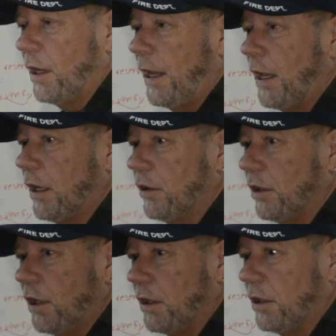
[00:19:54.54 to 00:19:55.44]
And
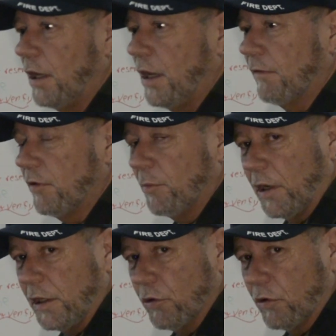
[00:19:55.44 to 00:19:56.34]

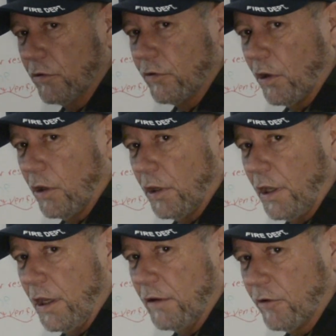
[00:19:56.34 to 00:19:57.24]
everybody goes on
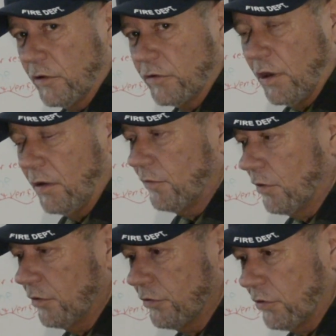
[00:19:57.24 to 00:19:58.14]
a first come,
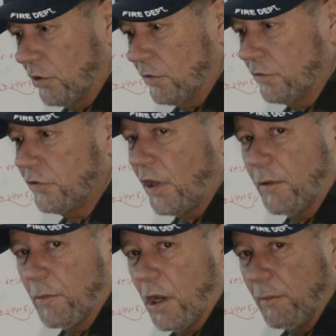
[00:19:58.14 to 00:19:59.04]
first serve
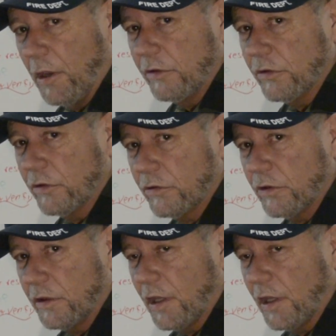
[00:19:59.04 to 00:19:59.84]
standby basis at